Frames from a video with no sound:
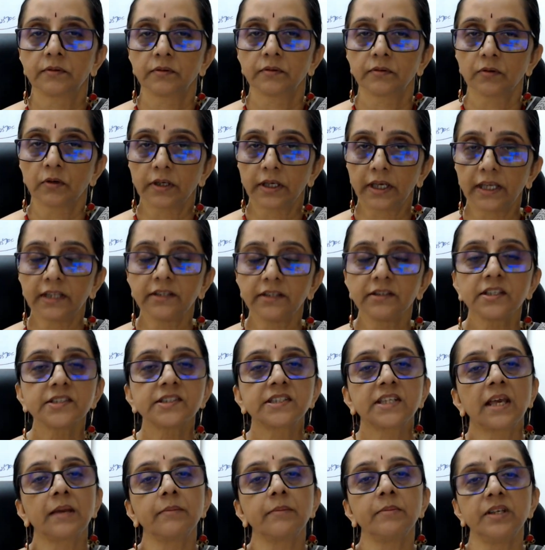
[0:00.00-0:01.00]
in the
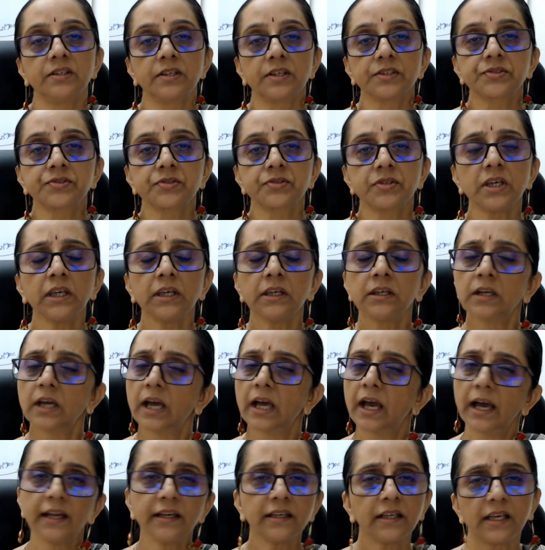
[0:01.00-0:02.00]
same industry
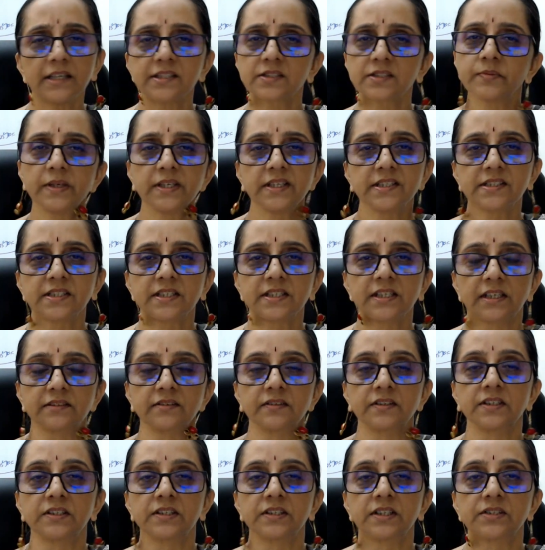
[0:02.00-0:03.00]
and as well as in other
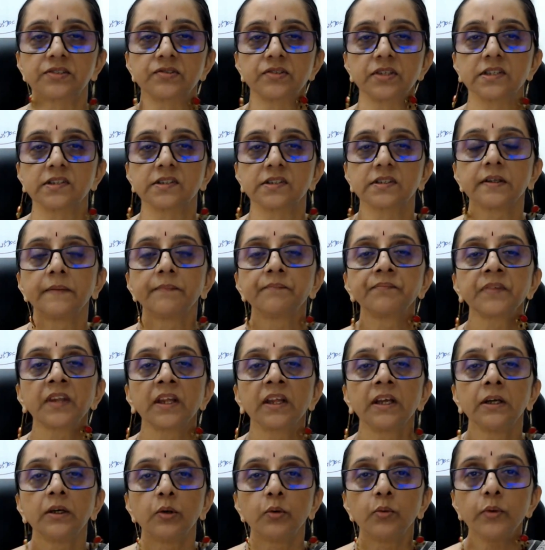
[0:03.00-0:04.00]
industries,
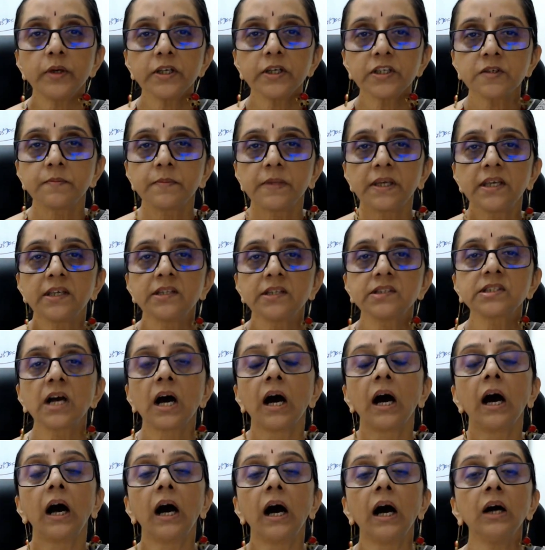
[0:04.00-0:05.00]
which means
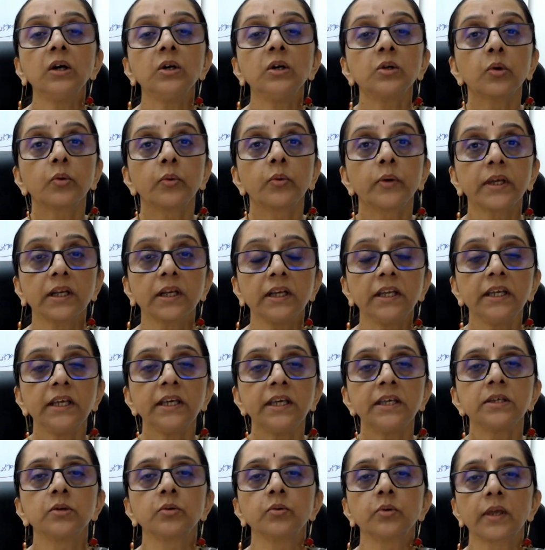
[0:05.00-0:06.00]
how quickly
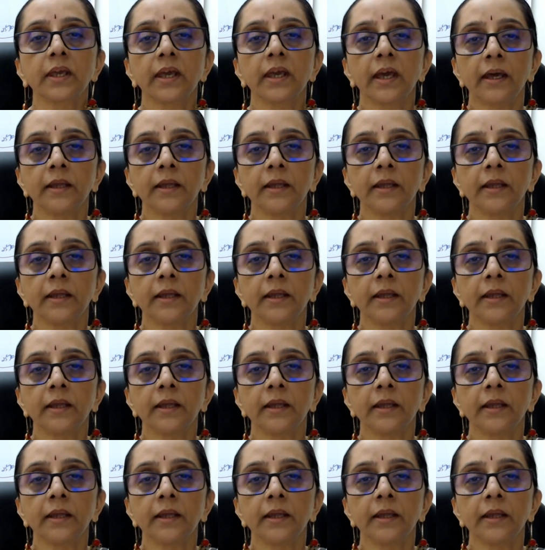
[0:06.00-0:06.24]
you can